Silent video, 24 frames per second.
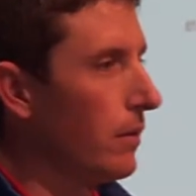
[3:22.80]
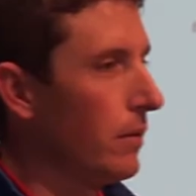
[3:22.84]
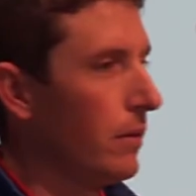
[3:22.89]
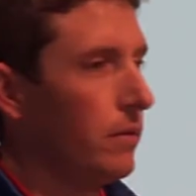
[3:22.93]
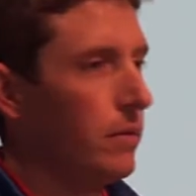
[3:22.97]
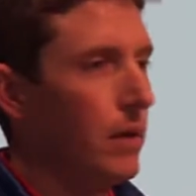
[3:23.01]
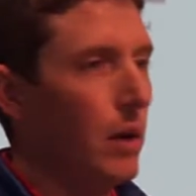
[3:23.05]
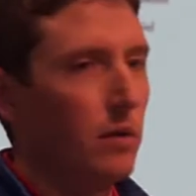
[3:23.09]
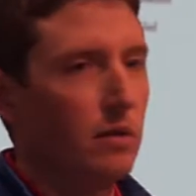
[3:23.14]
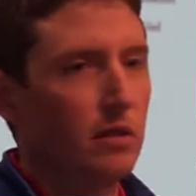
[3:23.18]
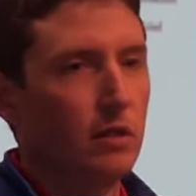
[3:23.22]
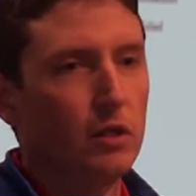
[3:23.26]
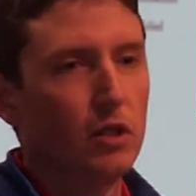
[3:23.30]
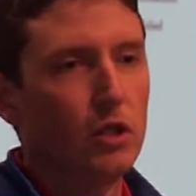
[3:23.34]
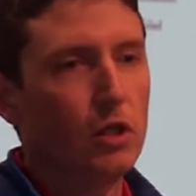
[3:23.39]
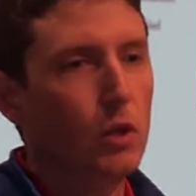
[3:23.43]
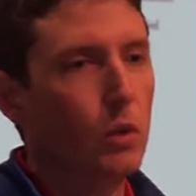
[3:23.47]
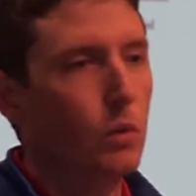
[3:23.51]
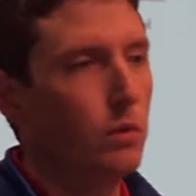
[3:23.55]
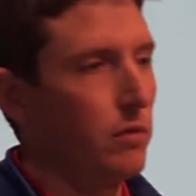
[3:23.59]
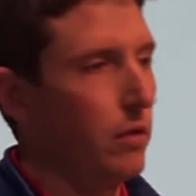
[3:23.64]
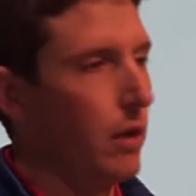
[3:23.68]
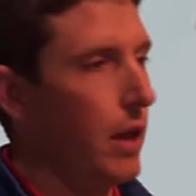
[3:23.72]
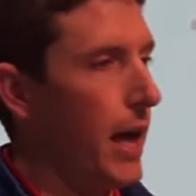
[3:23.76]
there's a
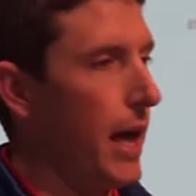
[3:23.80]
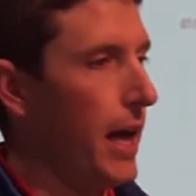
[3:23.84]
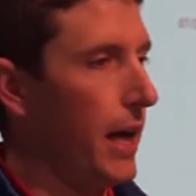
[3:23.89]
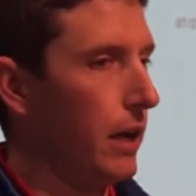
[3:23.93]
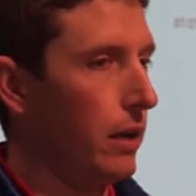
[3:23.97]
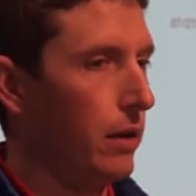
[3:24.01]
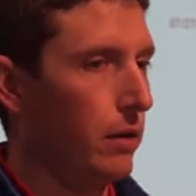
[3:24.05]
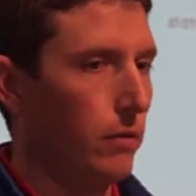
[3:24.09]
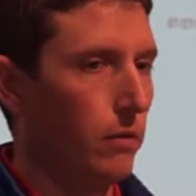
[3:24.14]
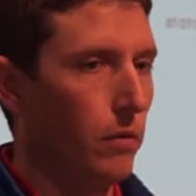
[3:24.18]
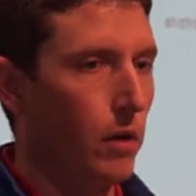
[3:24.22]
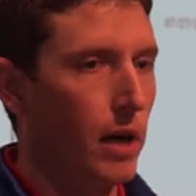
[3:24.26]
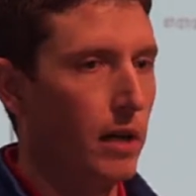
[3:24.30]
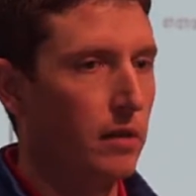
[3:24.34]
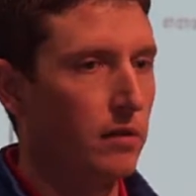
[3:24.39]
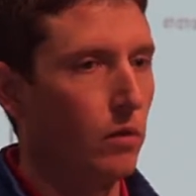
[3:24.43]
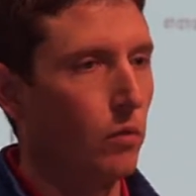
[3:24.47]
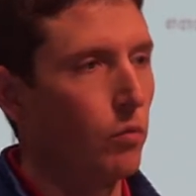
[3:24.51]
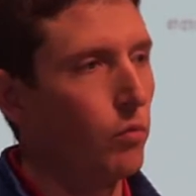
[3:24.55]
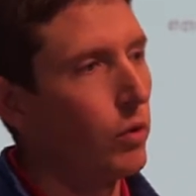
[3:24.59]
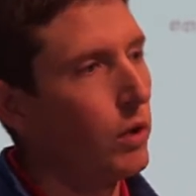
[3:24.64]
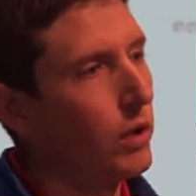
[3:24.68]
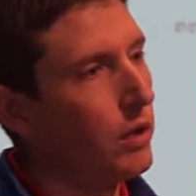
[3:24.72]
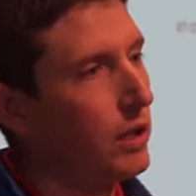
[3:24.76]
huge lag, right? So
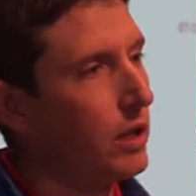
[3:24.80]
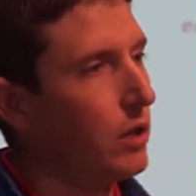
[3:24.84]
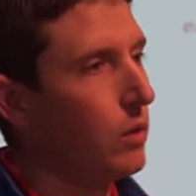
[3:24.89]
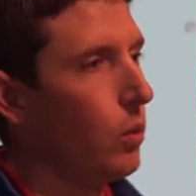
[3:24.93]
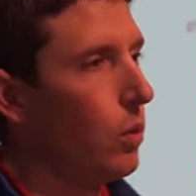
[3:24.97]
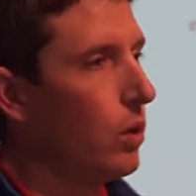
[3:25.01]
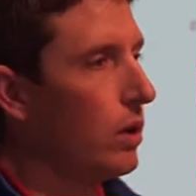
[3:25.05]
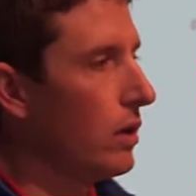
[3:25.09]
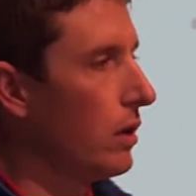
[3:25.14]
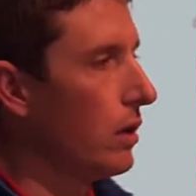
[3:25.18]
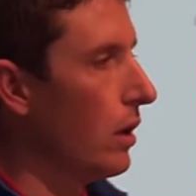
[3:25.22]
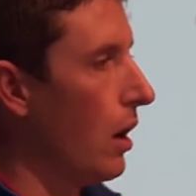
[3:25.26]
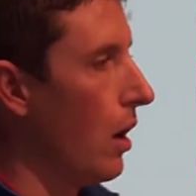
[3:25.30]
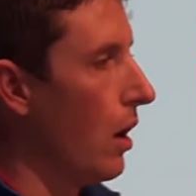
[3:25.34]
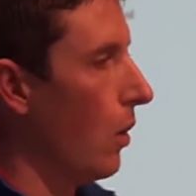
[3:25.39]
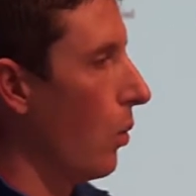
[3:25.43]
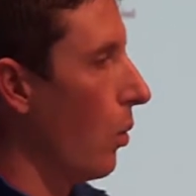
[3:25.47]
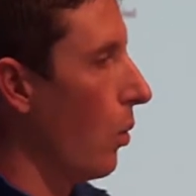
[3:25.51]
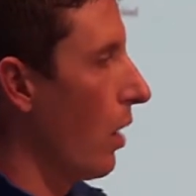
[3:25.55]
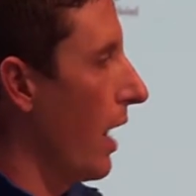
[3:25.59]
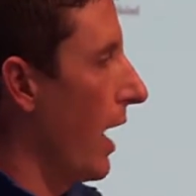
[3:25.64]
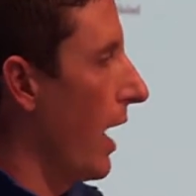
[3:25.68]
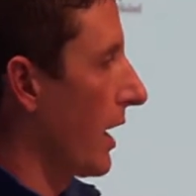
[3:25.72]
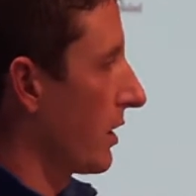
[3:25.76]
really you wouldn't know
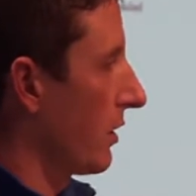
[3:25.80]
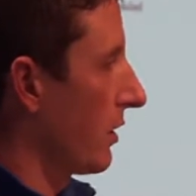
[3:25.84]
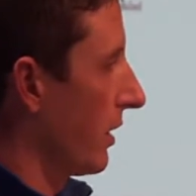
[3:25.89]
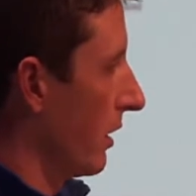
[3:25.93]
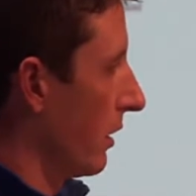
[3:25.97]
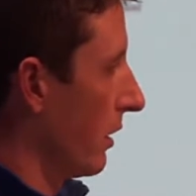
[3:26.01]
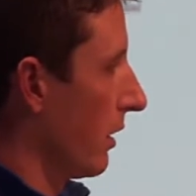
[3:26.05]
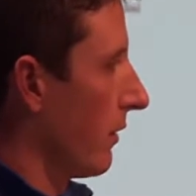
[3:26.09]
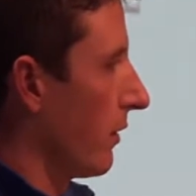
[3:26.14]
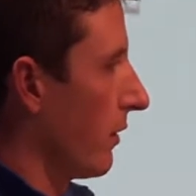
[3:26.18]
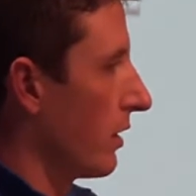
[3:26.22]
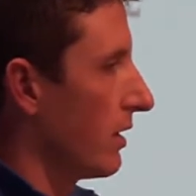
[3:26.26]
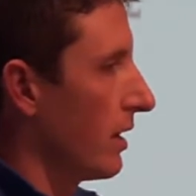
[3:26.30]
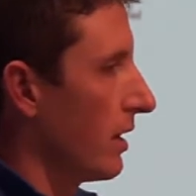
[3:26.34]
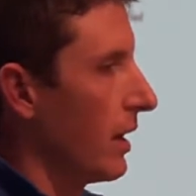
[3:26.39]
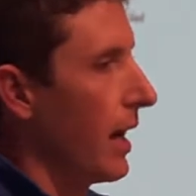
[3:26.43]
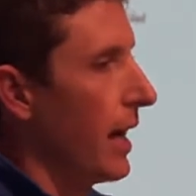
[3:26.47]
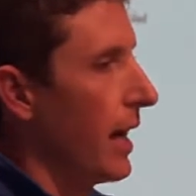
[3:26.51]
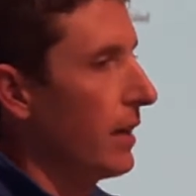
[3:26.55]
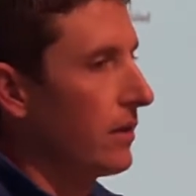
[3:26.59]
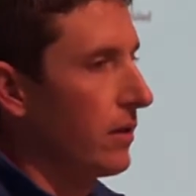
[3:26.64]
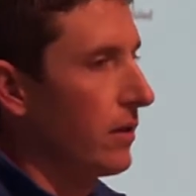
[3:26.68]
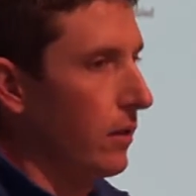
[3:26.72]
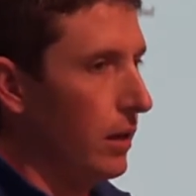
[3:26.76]
what actually delivered
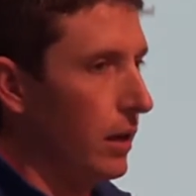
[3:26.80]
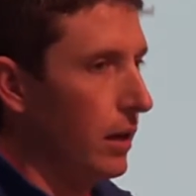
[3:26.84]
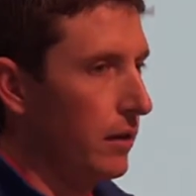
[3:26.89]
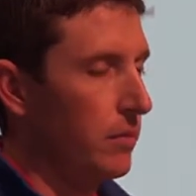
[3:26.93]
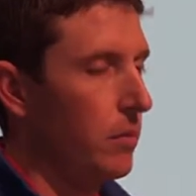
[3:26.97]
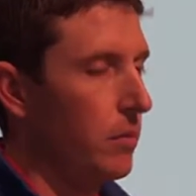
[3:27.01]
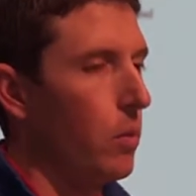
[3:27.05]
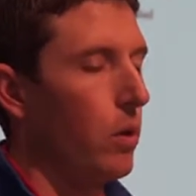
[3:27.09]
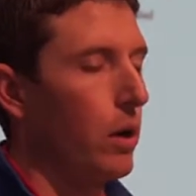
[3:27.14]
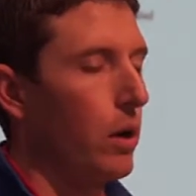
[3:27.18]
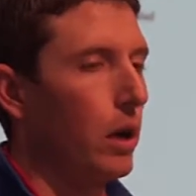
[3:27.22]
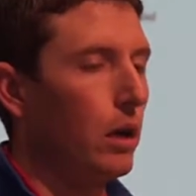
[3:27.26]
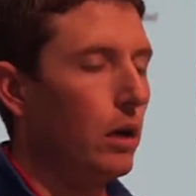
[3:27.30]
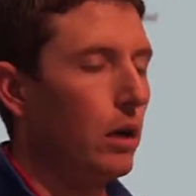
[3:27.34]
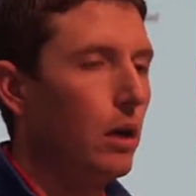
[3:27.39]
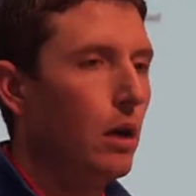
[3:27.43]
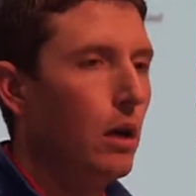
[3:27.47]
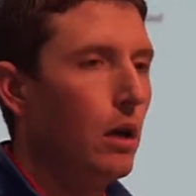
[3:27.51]
today till the next morning.